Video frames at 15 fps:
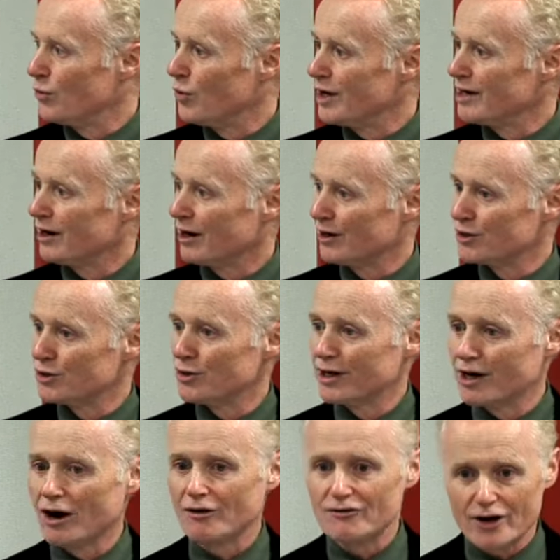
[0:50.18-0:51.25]
we are
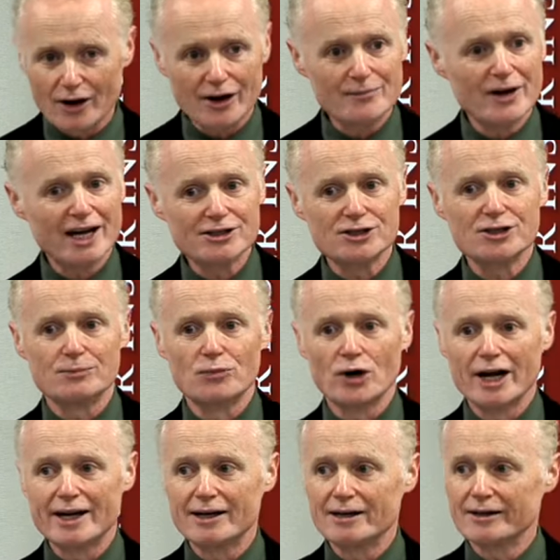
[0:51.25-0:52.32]
doing our very best to
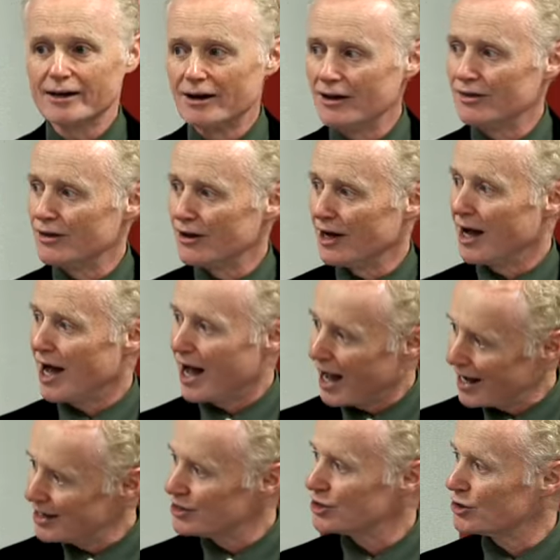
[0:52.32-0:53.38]
bring the
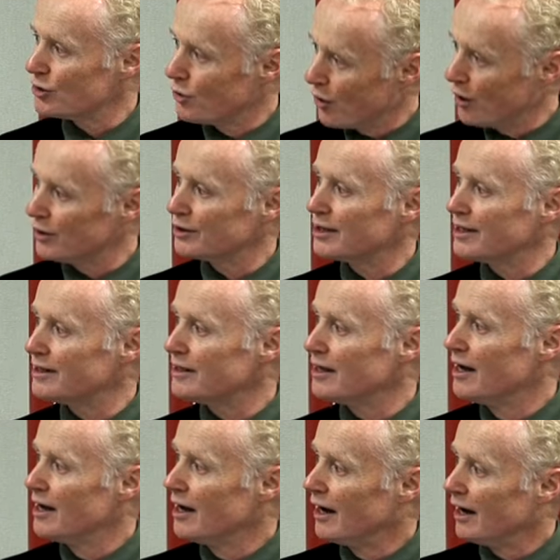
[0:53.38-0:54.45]
highest quality
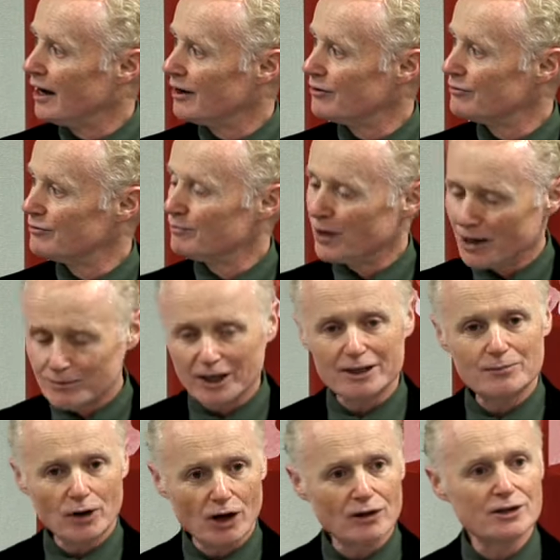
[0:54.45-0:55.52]
of
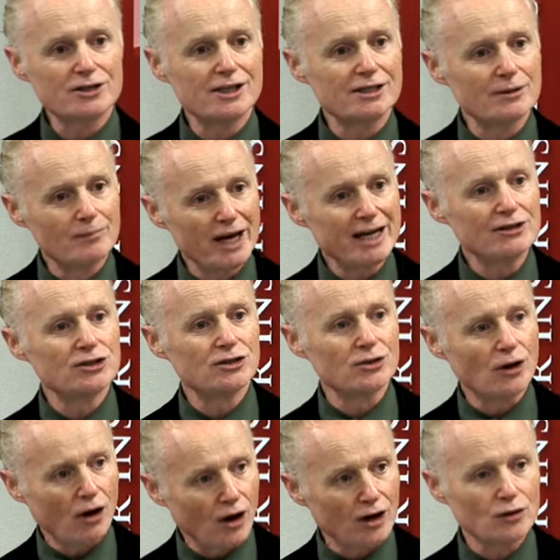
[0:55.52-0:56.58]
public policy debate to
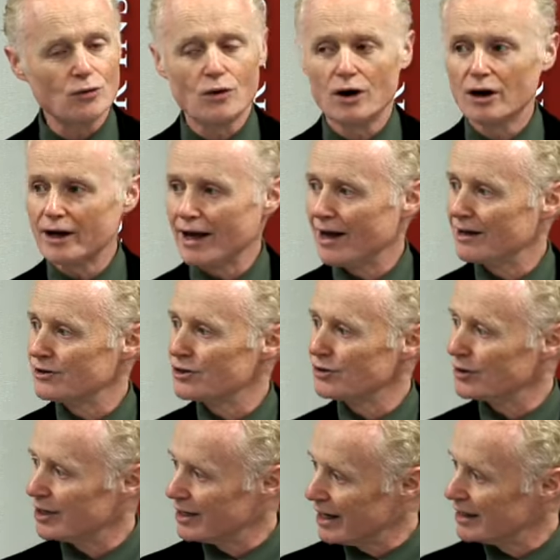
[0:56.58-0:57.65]
Ottawa and to
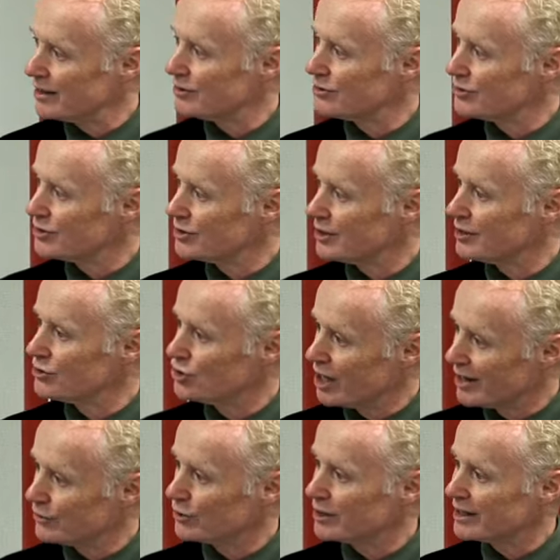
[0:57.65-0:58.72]
Canadians
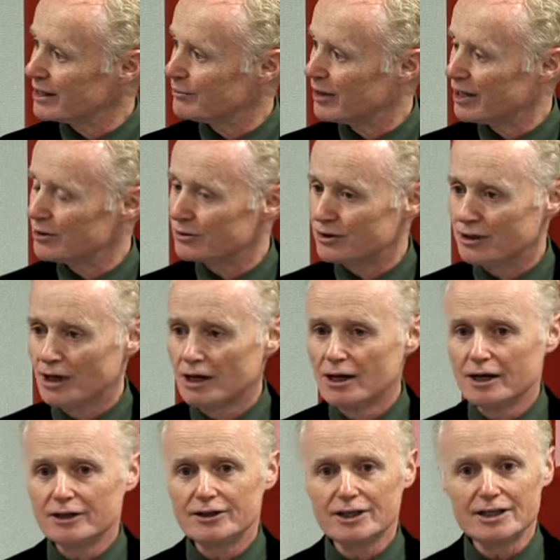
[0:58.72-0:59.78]
generally about
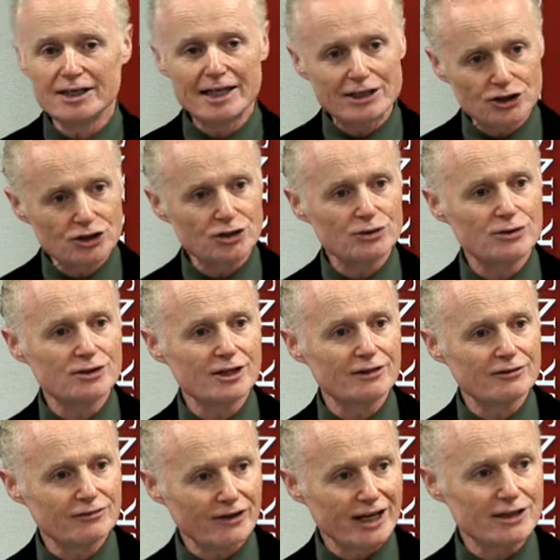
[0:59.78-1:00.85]
the issues that
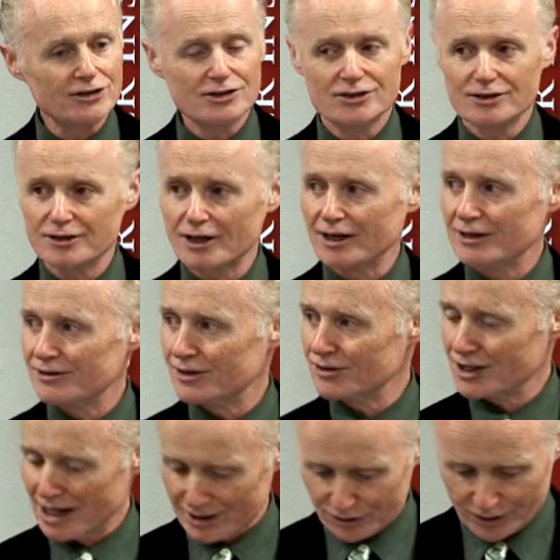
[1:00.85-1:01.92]
face this
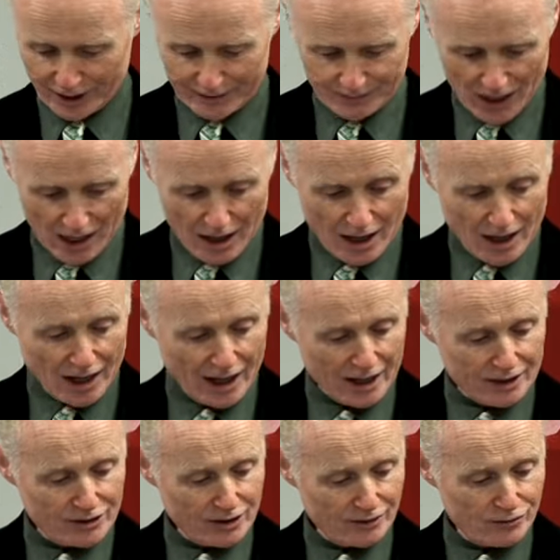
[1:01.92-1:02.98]
country.
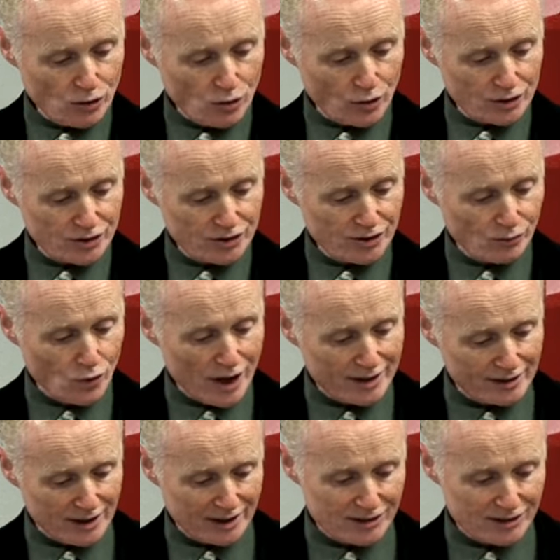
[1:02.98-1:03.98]
And of course, when